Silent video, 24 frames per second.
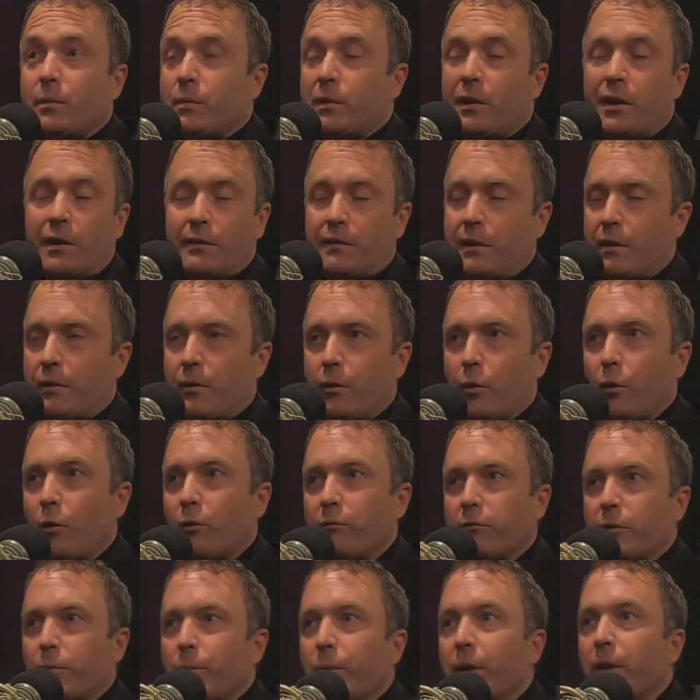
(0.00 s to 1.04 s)
We're not there to
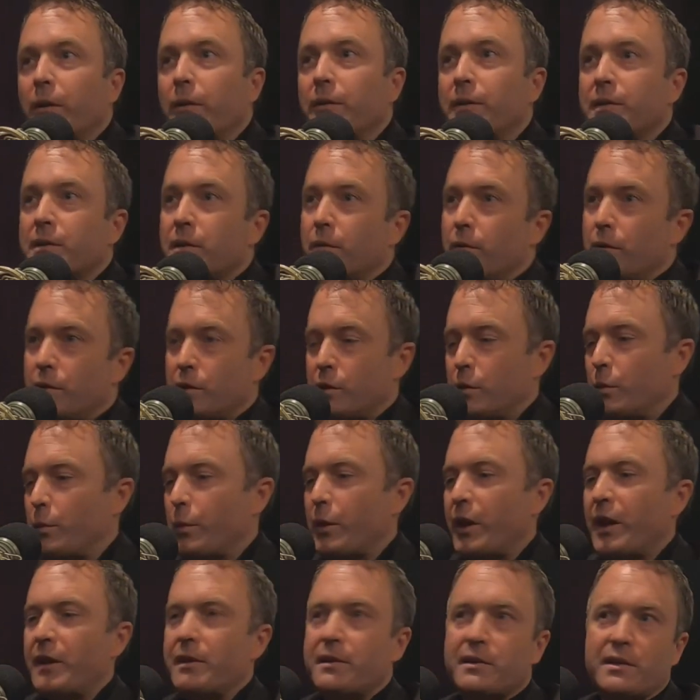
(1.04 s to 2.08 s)
overbuild. So the
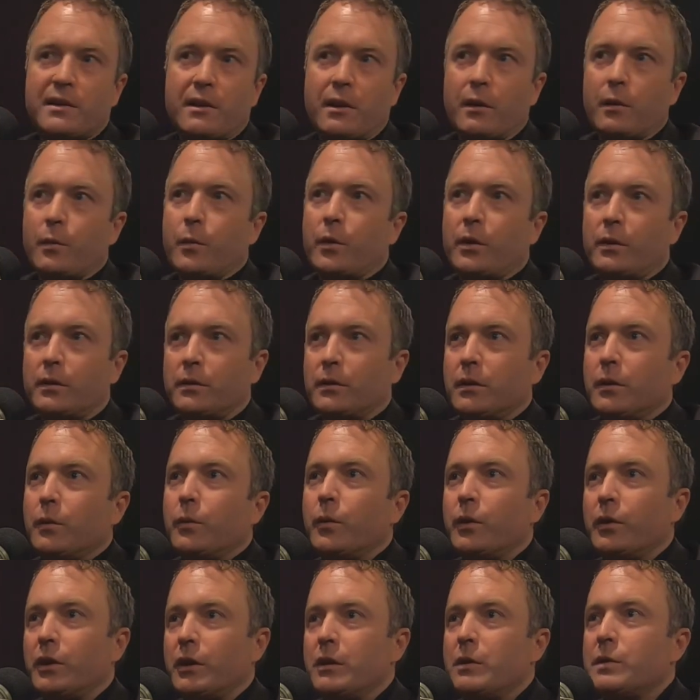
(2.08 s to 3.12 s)
SuperNet is there,
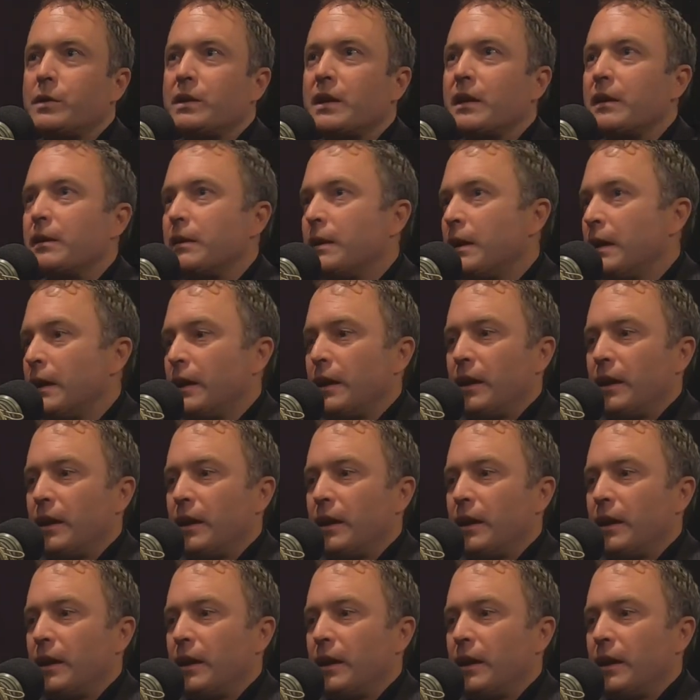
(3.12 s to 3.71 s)
we'll use it.